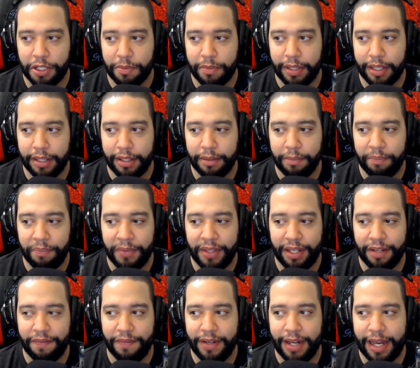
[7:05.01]
But
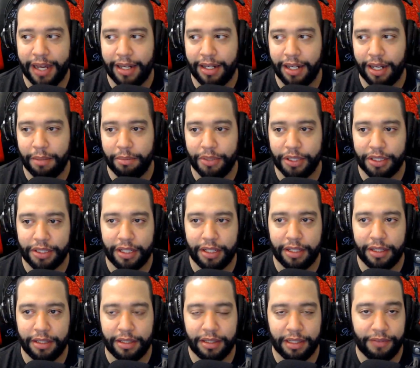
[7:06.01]
if not, I'm just
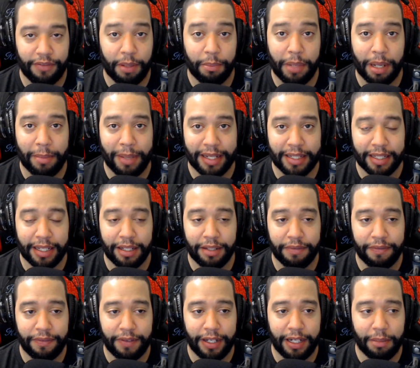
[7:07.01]
gonna, if I'm by myself
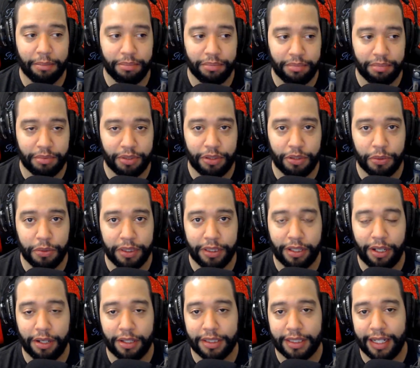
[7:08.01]
and I'm doing
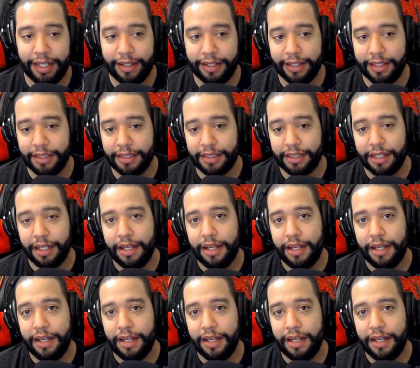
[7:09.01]
talks like this,